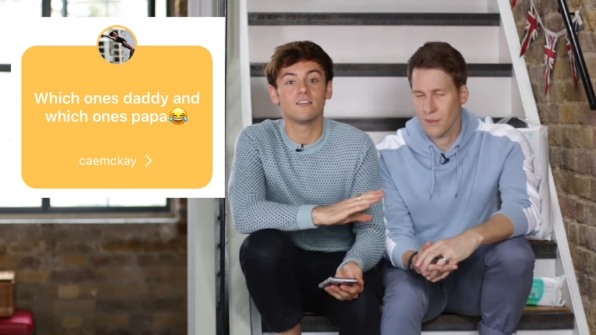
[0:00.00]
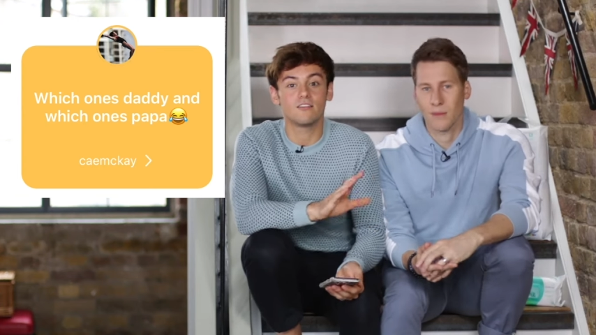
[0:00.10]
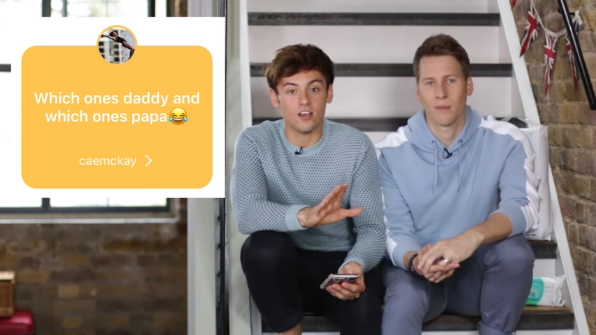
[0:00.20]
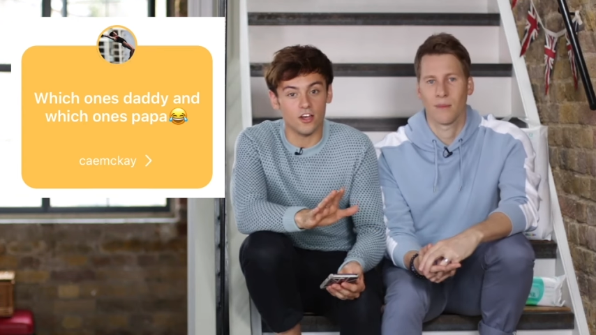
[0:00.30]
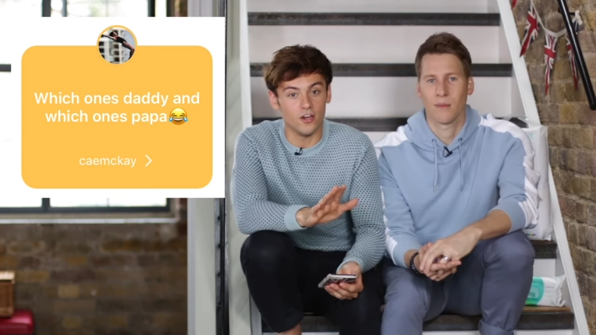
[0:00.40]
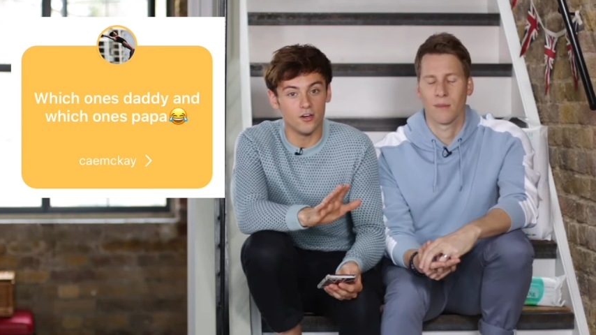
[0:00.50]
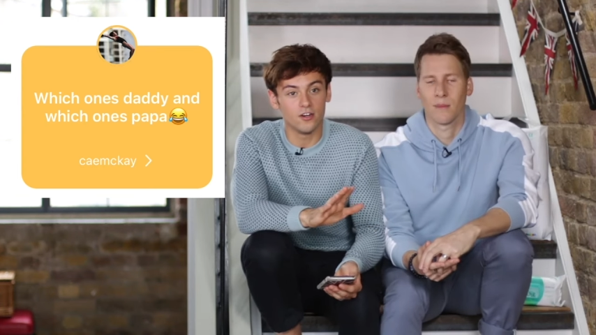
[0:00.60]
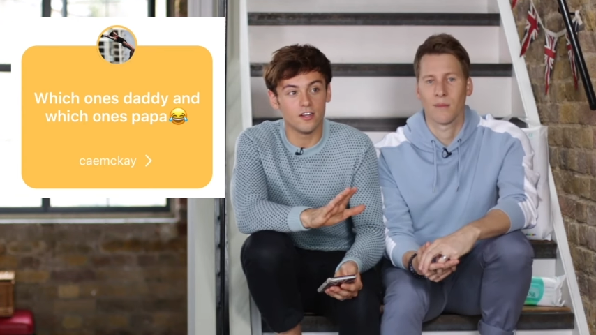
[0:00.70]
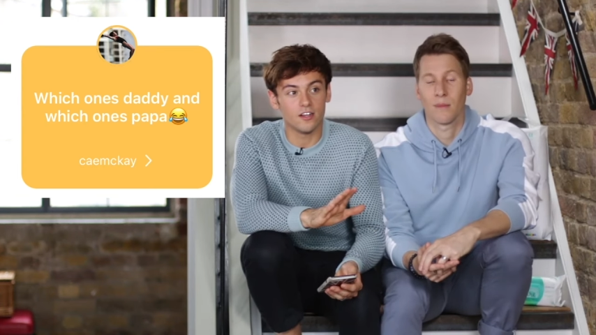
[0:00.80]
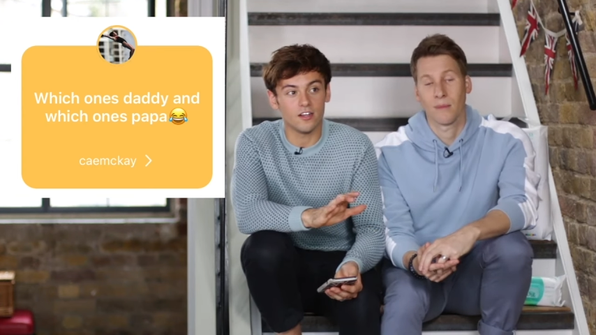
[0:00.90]

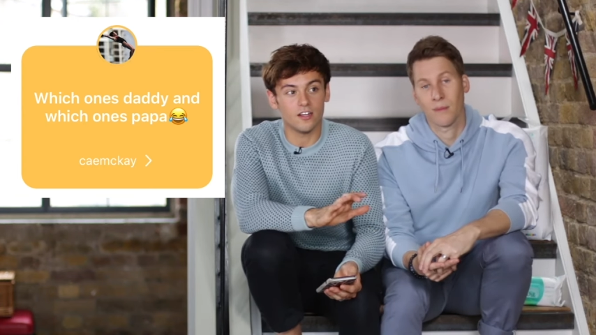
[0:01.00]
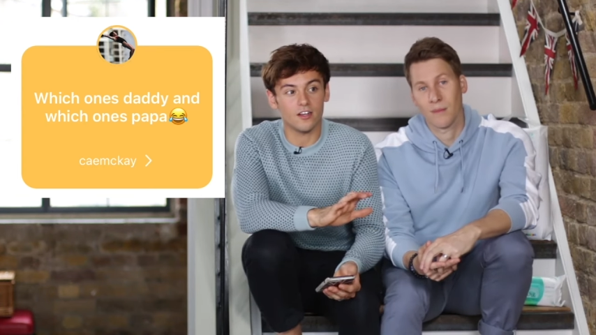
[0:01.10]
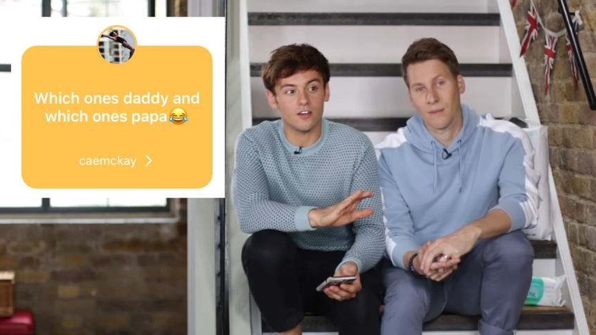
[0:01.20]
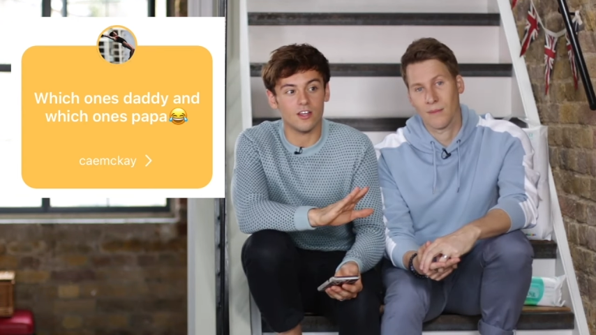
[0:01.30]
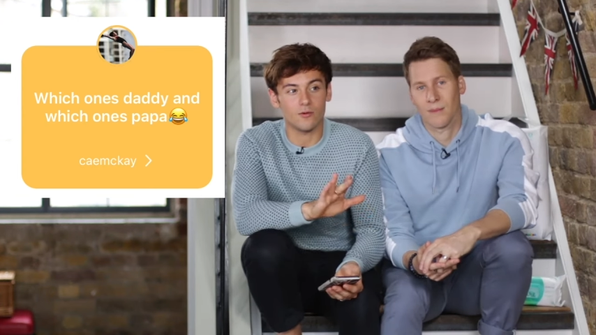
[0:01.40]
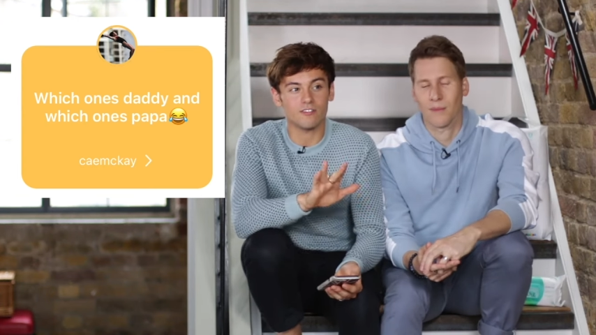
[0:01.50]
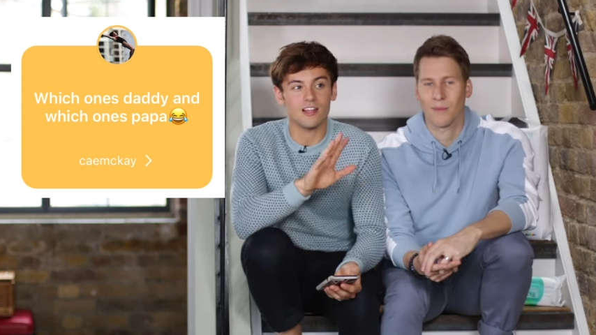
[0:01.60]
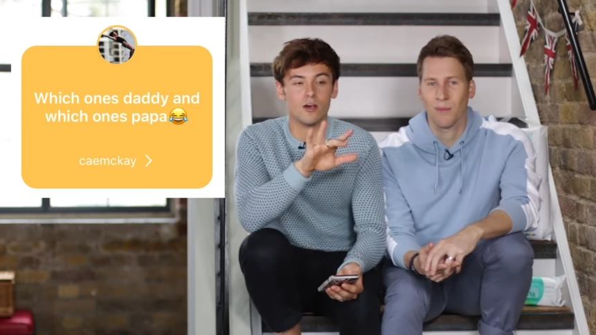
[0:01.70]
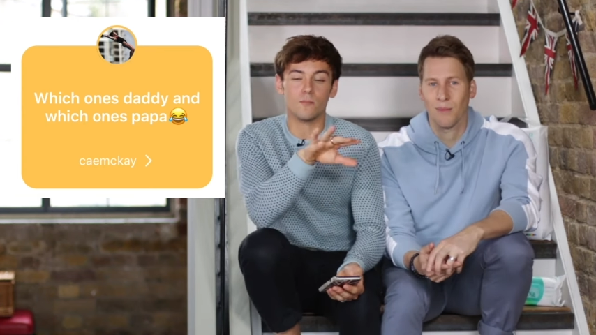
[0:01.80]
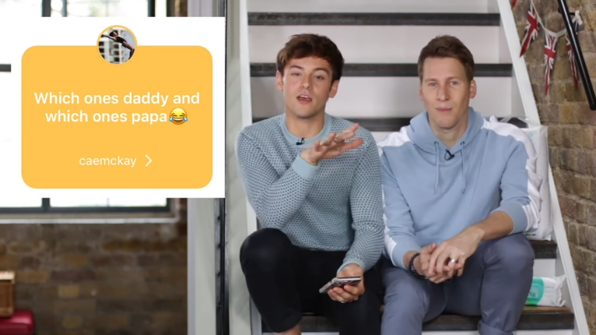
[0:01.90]
Speaker 1: So, it
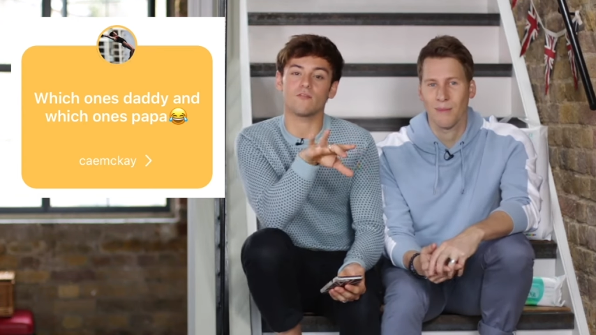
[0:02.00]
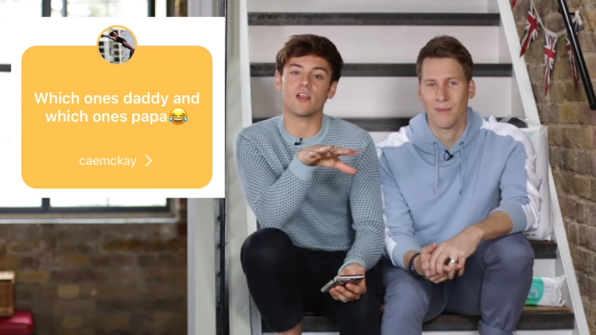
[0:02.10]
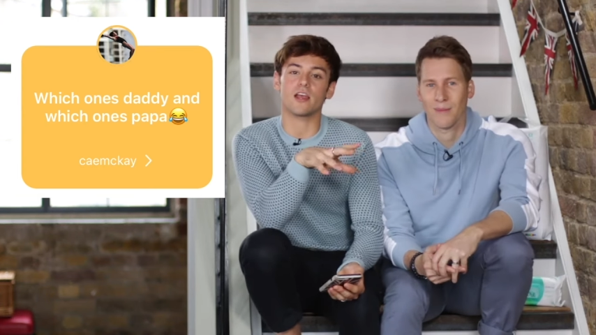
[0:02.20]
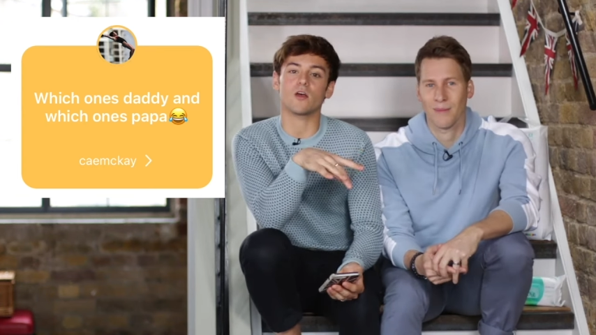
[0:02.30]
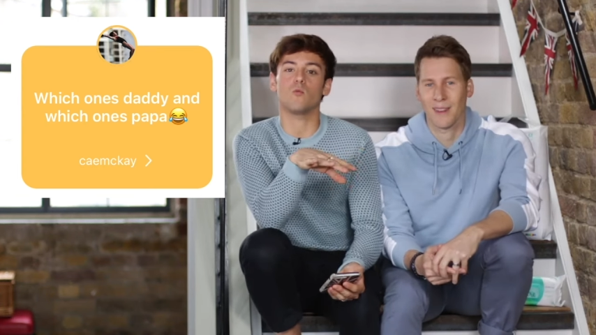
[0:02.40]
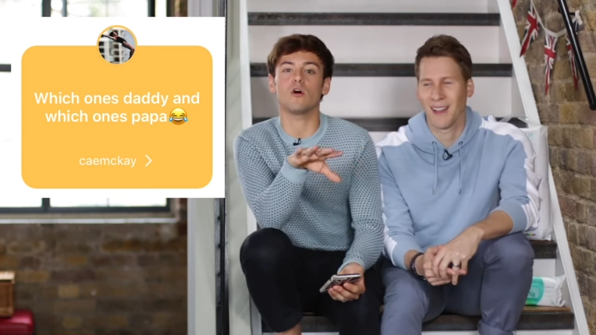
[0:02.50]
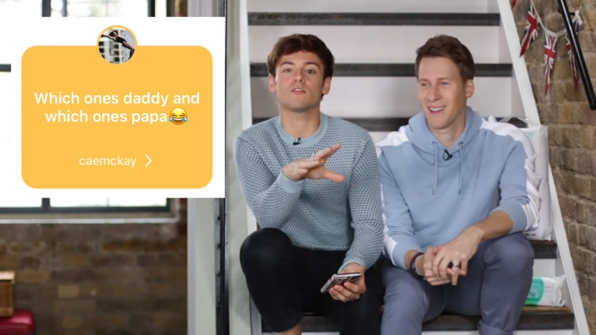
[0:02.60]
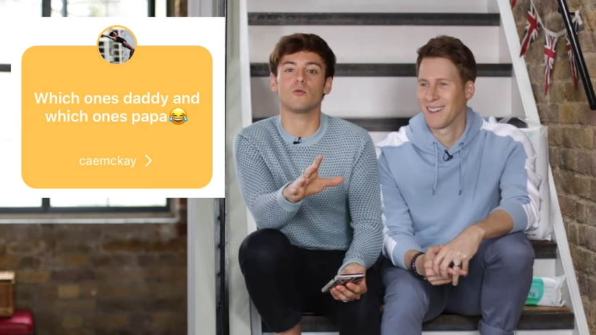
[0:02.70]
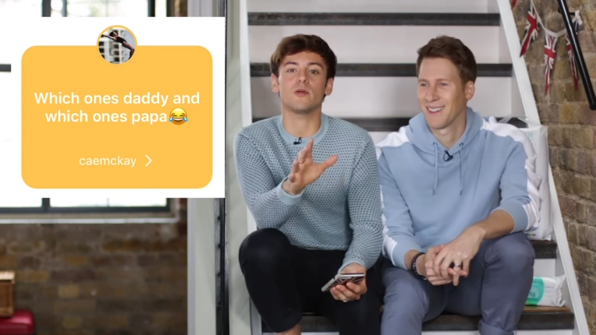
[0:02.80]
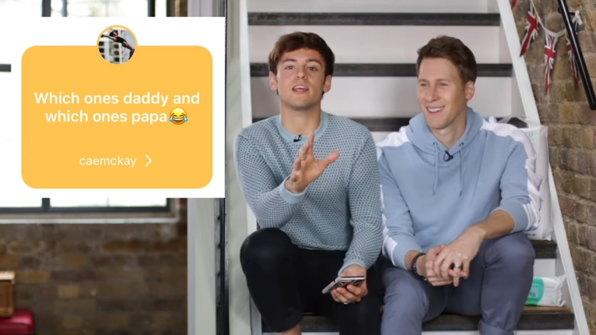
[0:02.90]
was a little bit of like,
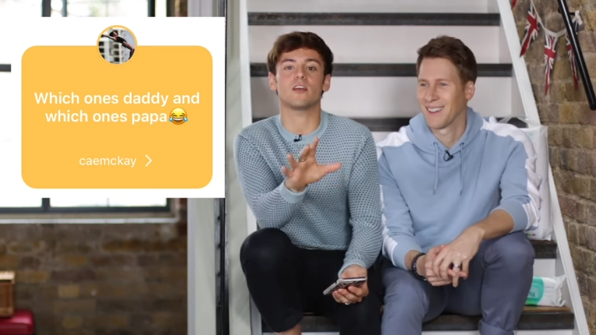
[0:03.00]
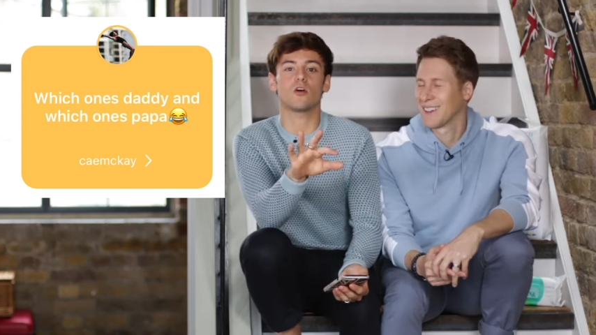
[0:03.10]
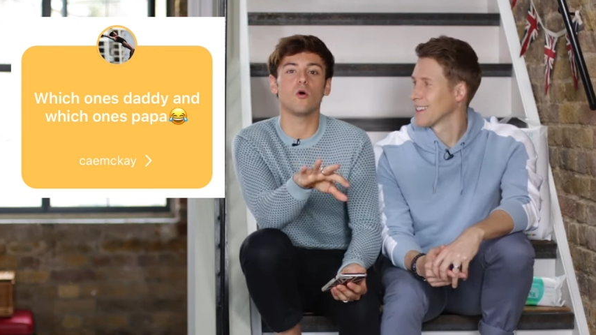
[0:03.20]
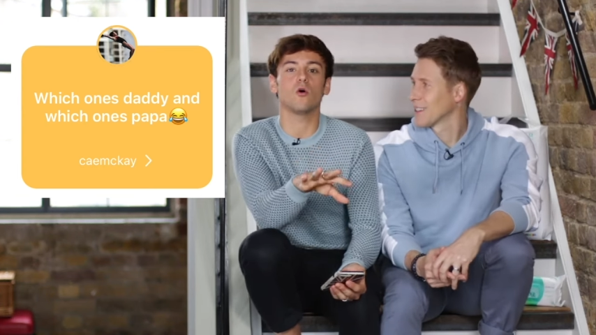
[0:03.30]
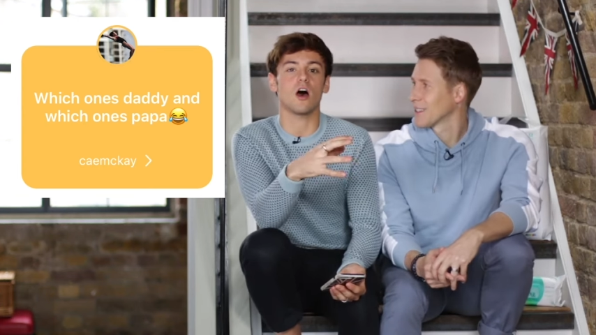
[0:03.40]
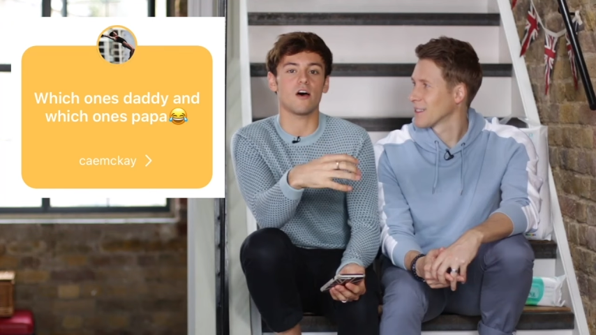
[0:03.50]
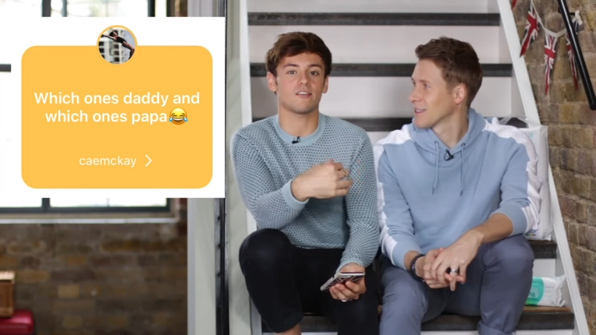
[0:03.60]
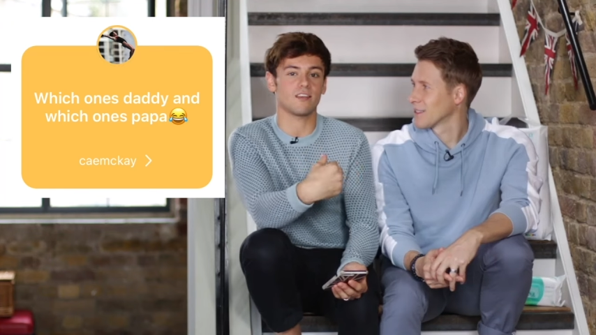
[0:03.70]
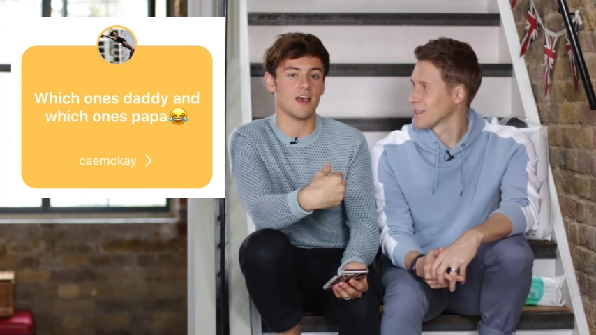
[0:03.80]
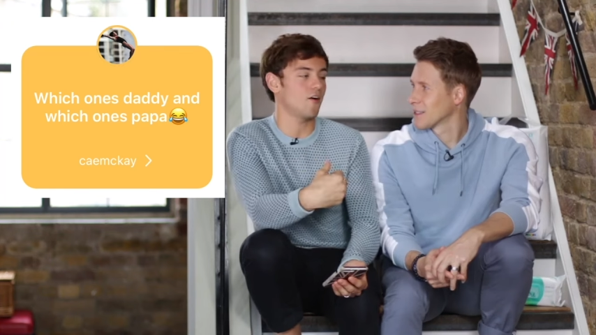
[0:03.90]
what do we call
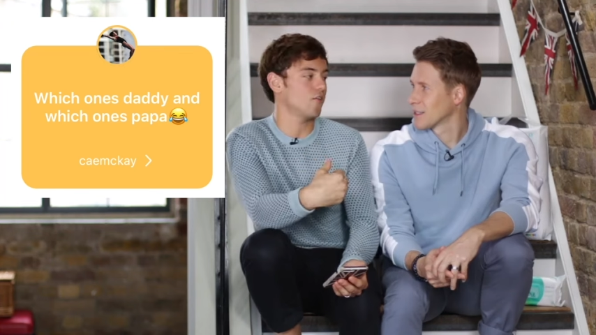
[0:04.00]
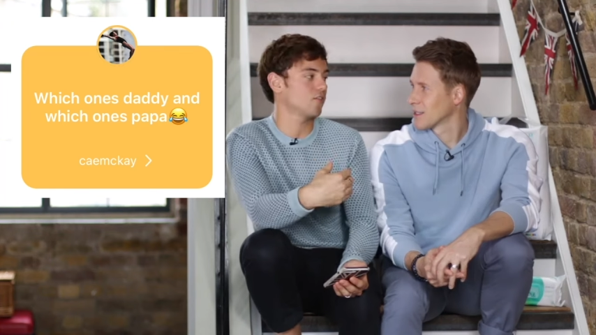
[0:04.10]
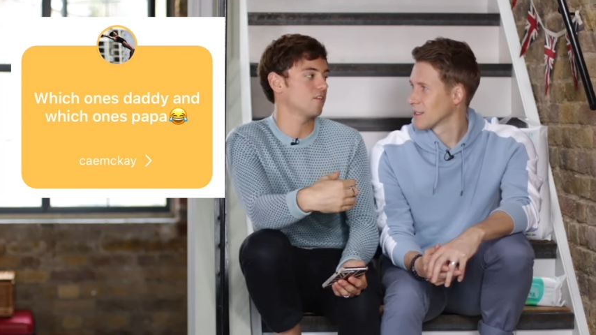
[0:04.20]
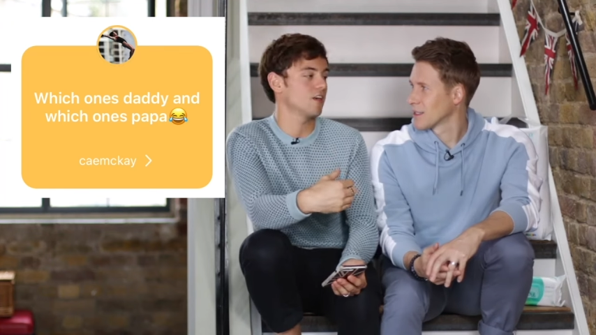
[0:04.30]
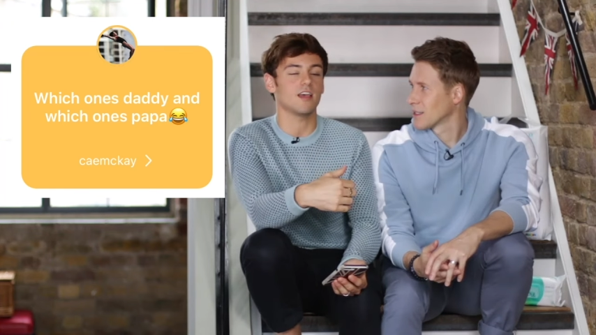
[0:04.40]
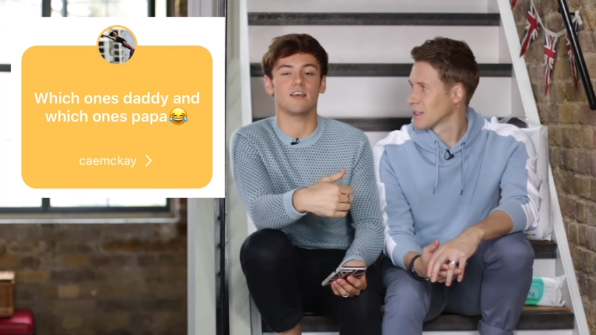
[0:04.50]
ourselves?